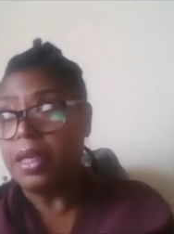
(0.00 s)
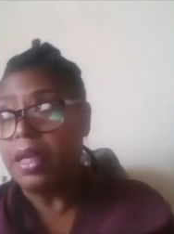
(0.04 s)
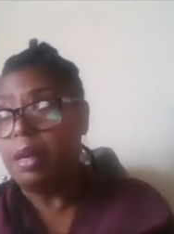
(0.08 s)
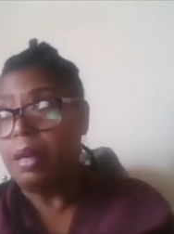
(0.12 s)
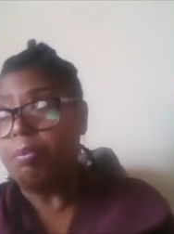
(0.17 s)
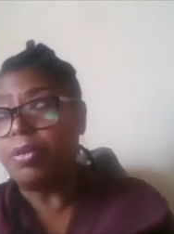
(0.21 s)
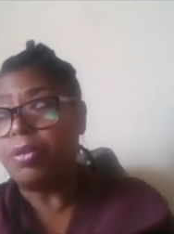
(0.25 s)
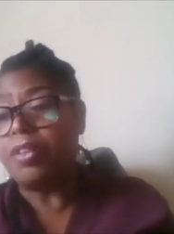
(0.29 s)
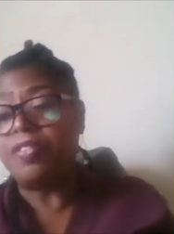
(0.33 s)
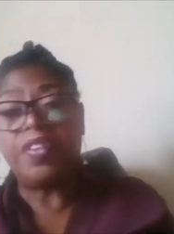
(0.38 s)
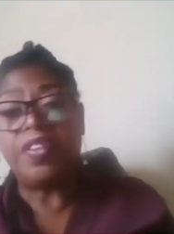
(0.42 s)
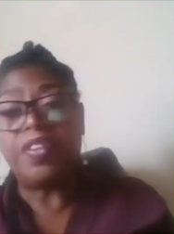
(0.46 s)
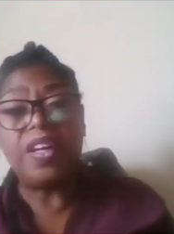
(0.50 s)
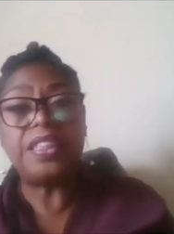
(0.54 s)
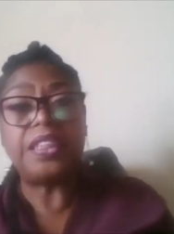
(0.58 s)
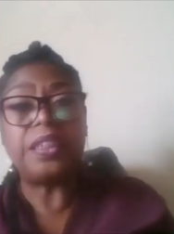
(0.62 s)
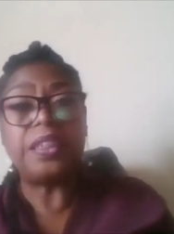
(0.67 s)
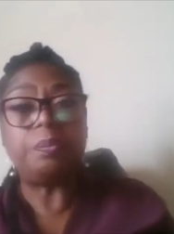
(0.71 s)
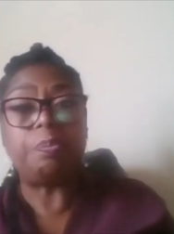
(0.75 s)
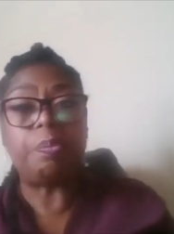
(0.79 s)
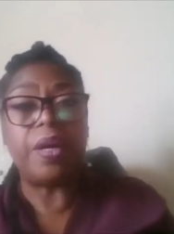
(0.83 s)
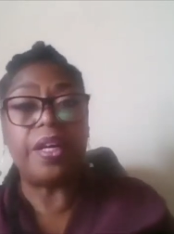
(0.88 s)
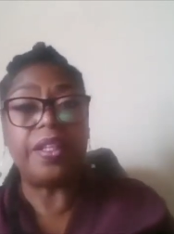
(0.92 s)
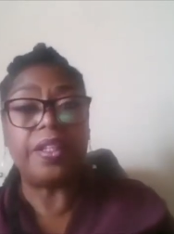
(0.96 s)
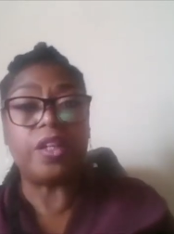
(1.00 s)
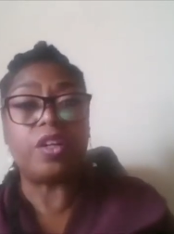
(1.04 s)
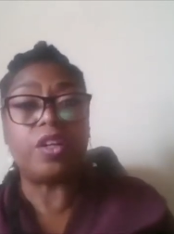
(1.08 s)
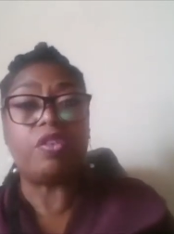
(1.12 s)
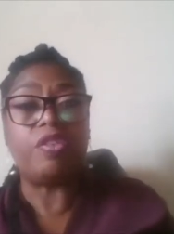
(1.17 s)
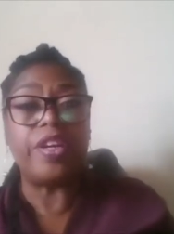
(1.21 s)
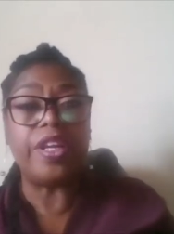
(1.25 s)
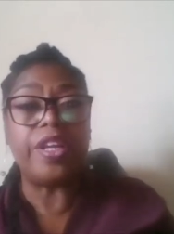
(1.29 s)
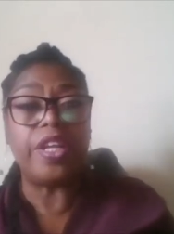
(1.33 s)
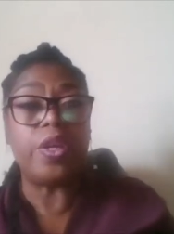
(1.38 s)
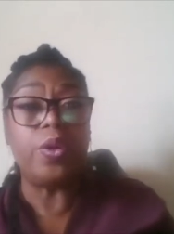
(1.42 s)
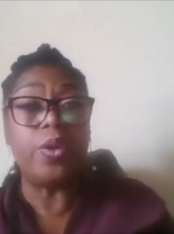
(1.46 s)
provided by the
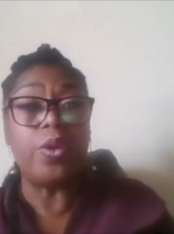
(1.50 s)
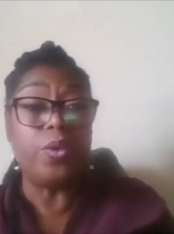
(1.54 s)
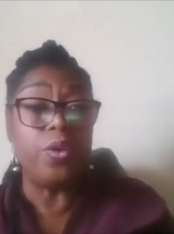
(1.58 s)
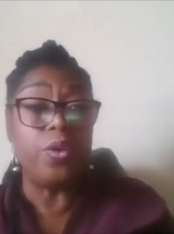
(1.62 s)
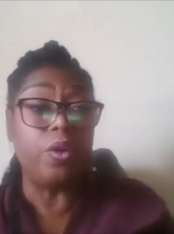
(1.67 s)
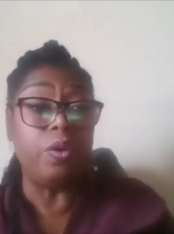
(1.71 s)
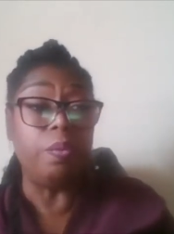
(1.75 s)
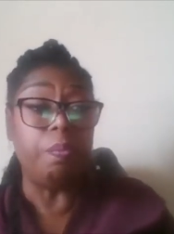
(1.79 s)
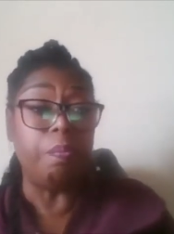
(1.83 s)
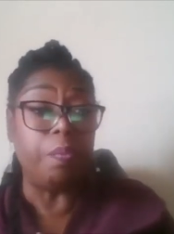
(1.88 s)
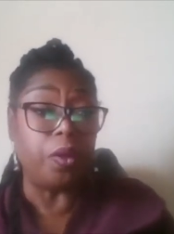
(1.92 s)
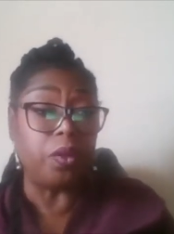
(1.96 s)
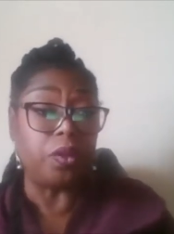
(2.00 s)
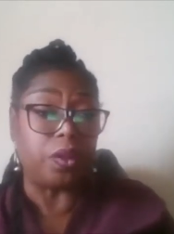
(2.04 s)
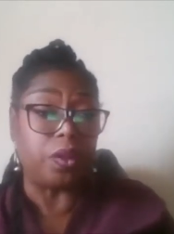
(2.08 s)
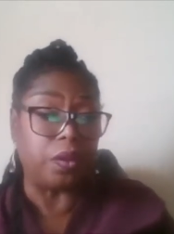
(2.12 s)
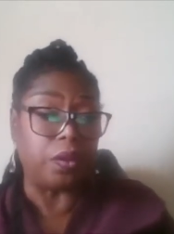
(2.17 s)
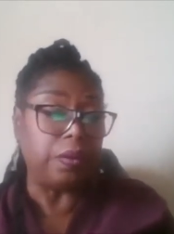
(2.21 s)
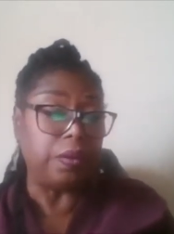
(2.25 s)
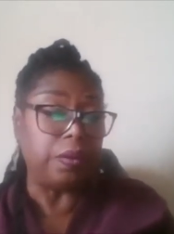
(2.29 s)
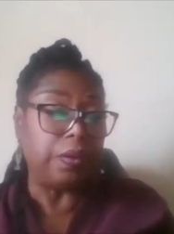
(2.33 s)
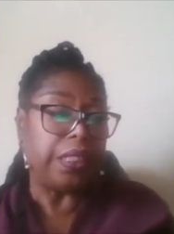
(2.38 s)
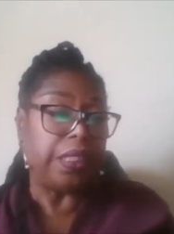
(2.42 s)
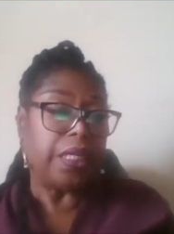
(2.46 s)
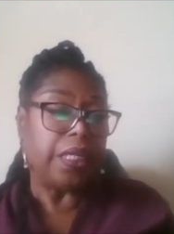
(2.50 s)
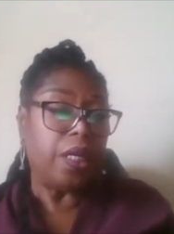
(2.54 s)
credit union model